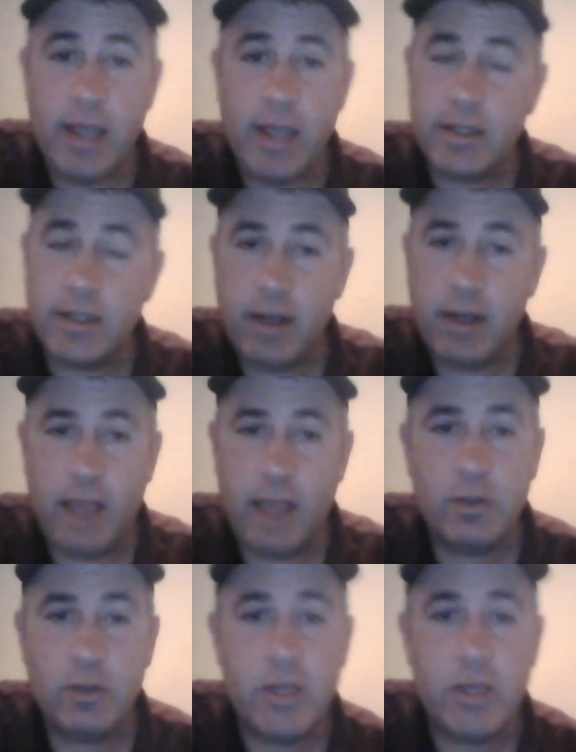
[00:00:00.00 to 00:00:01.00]
against it
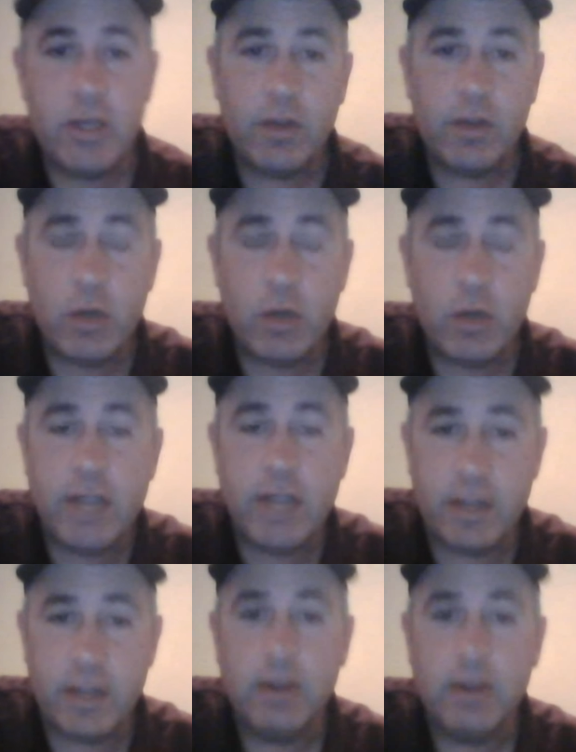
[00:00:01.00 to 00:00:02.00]
and to peacefully
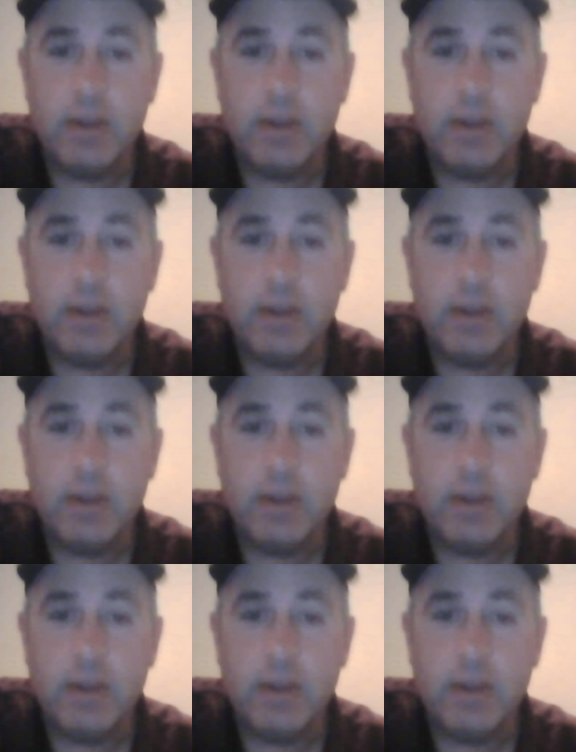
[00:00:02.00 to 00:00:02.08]
protest it.